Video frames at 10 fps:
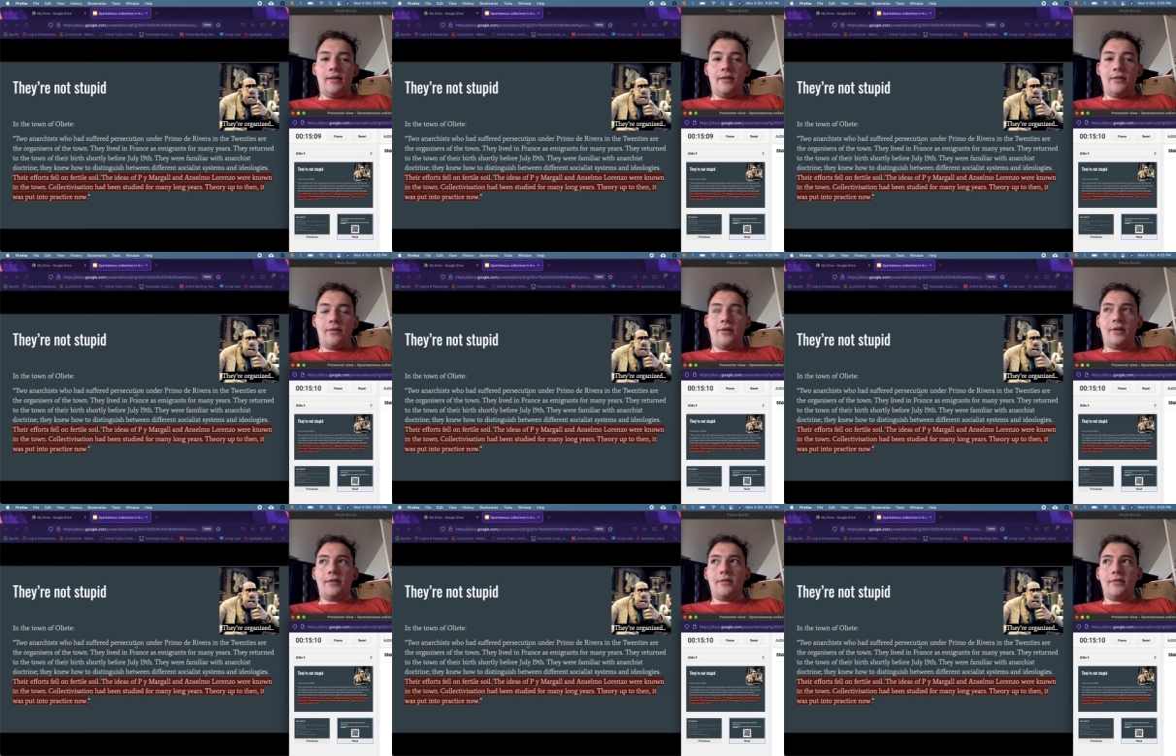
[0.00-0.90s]
or like
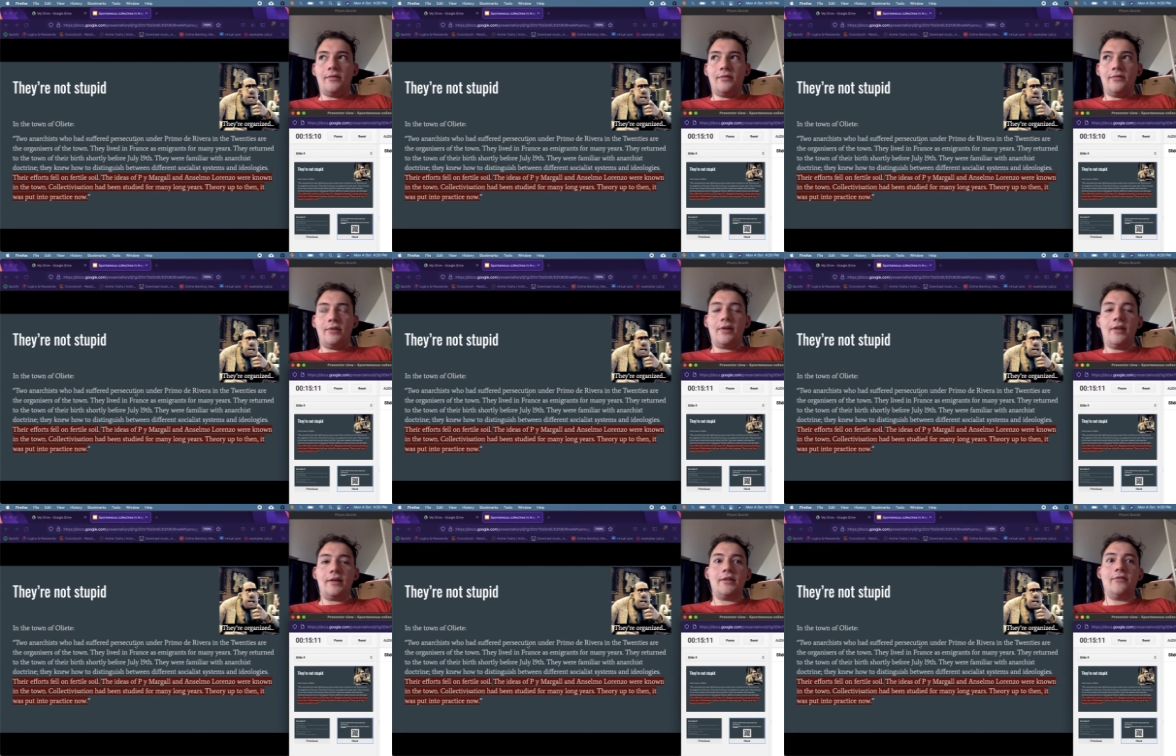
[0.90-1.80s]
the
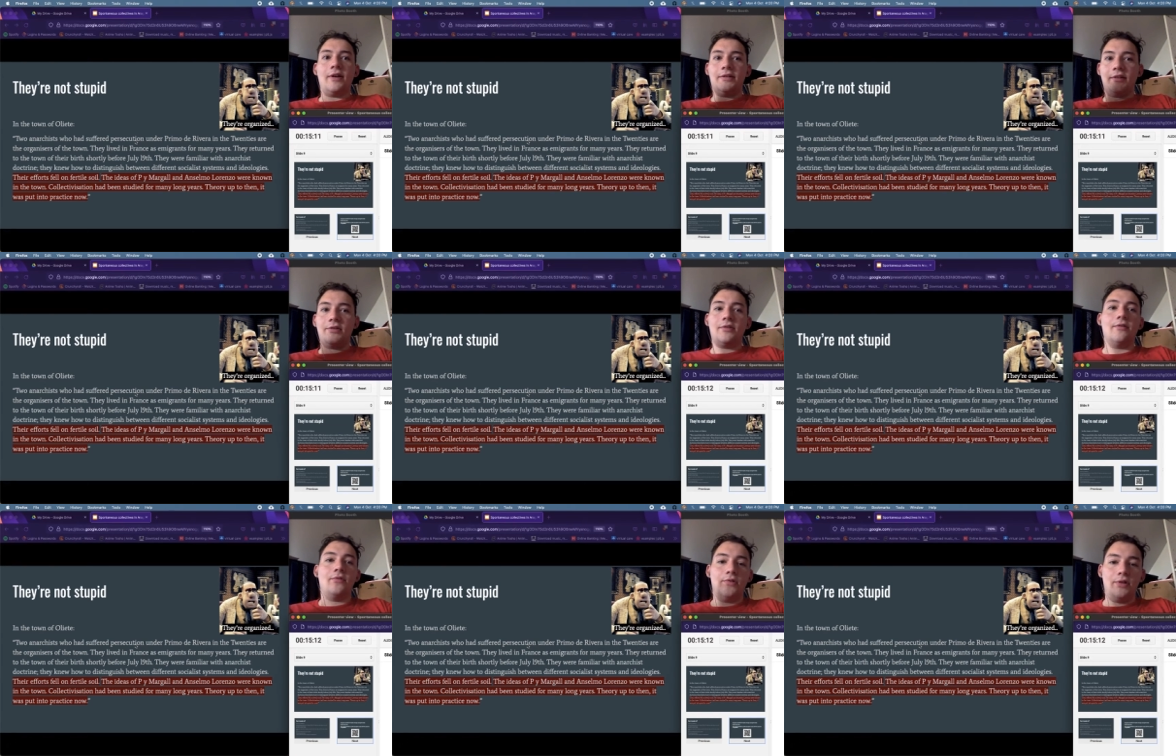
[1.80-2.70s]
collectivization of
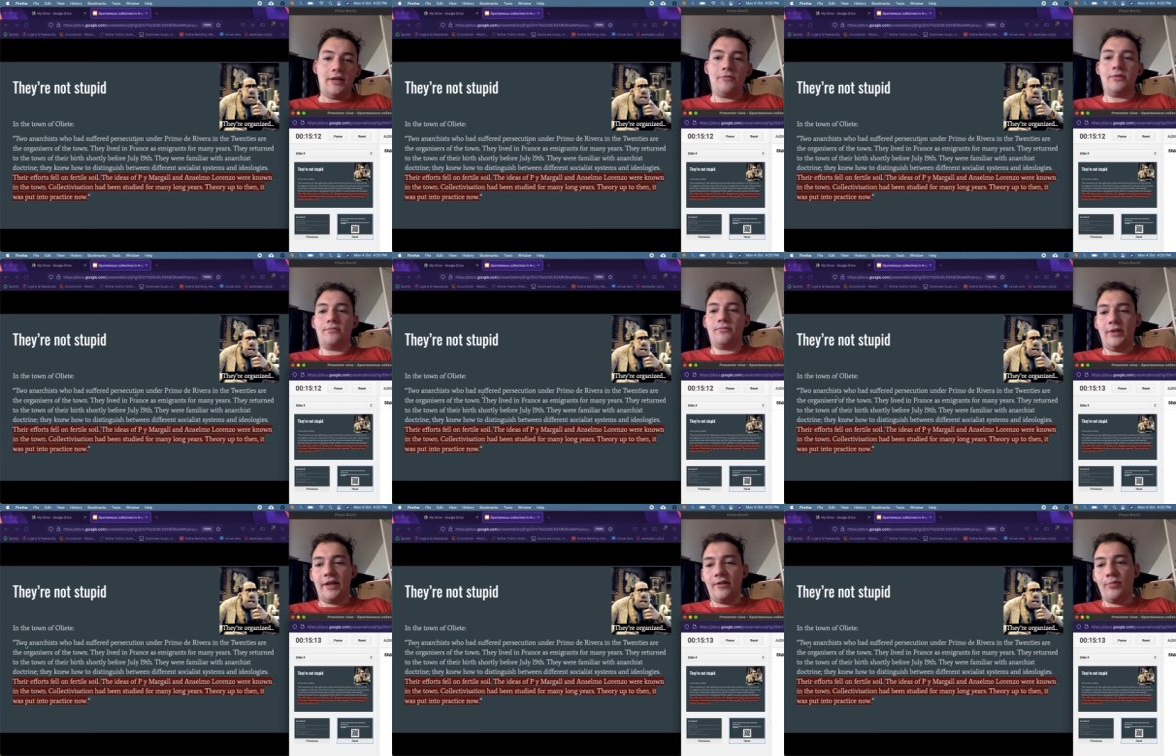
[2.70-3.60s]
Oliet was
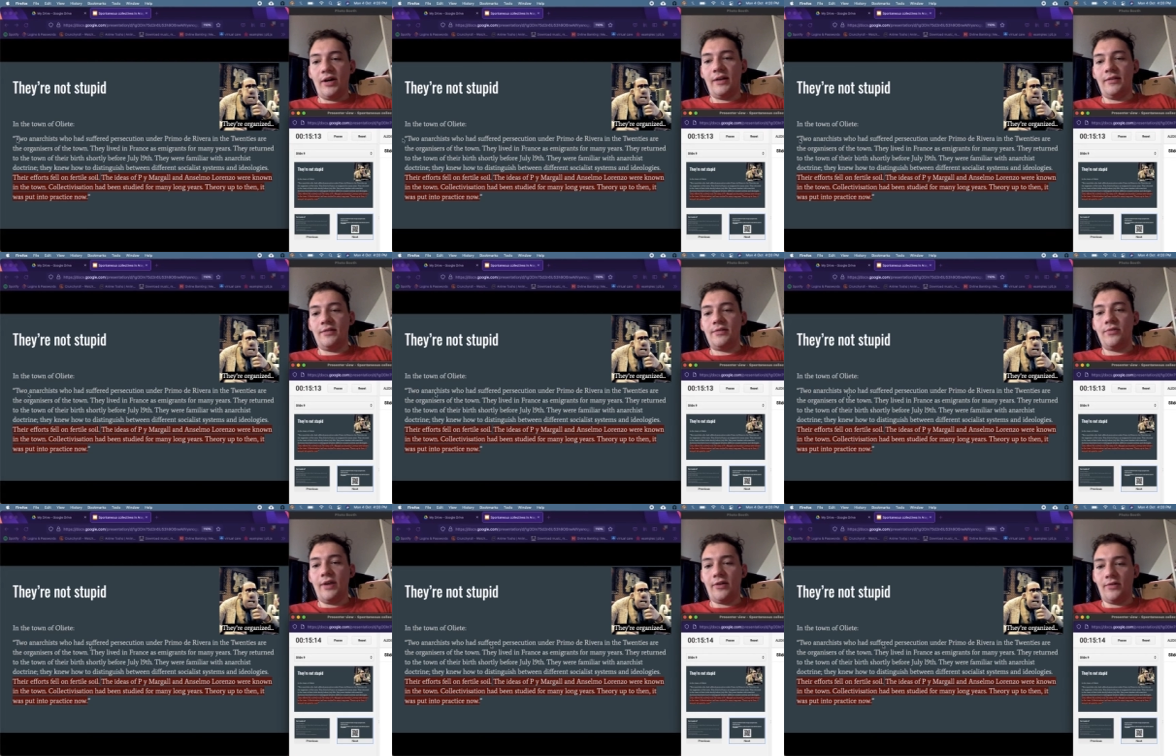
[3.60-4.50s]
led by these two
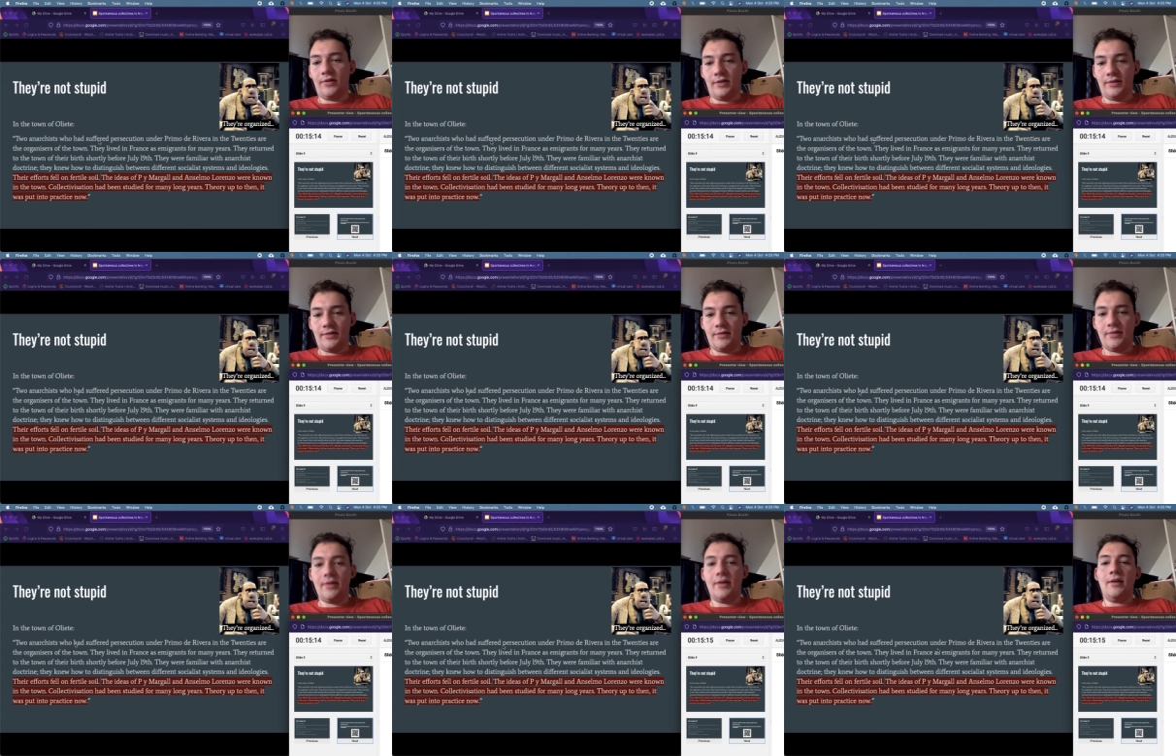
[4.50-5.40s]
anarchists
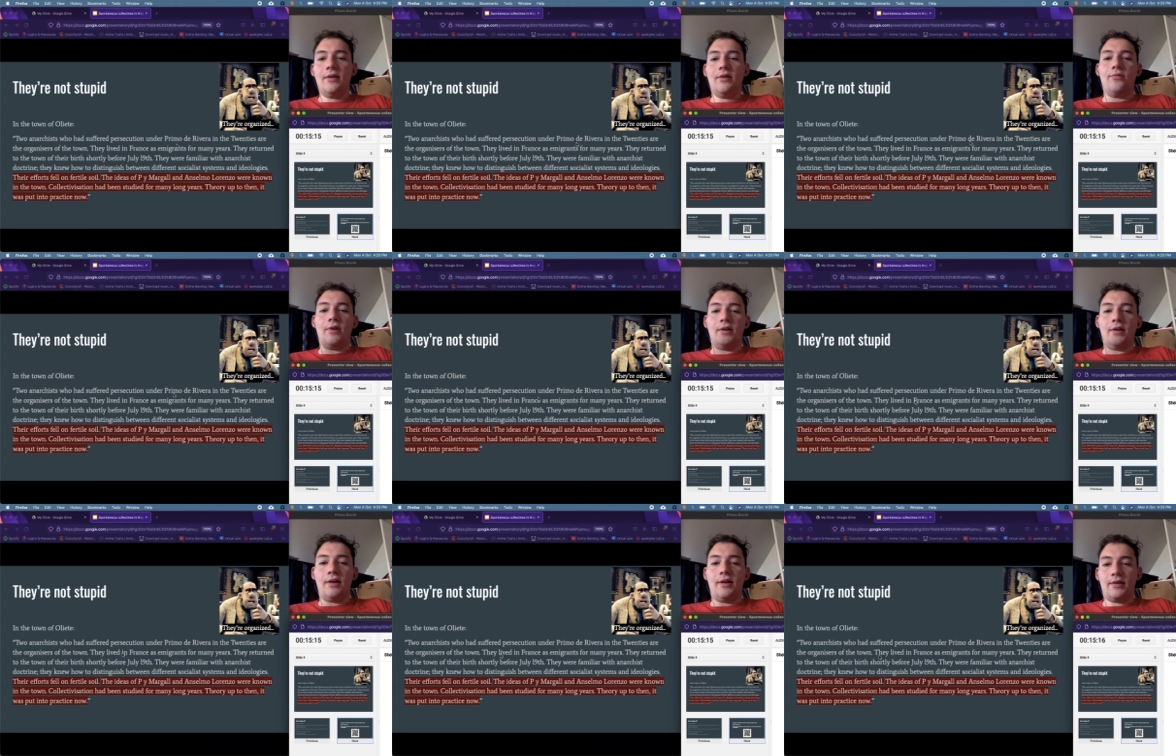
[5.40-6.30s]
who had like